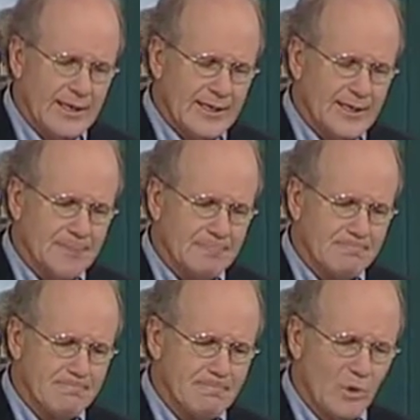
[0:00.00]
The
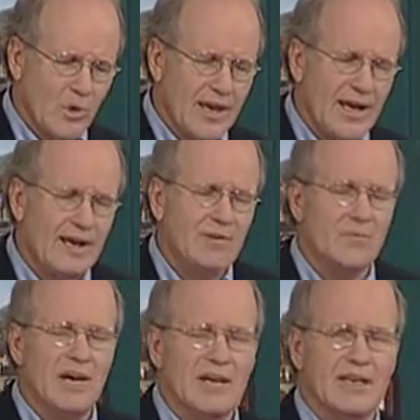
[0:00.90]
one I have in
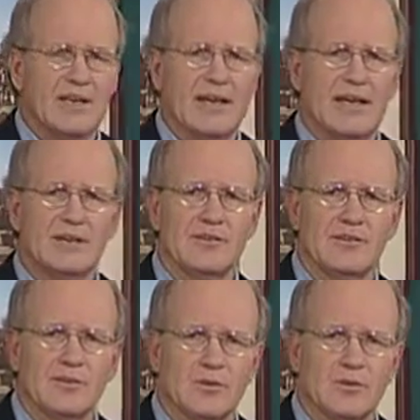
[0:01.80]
mind has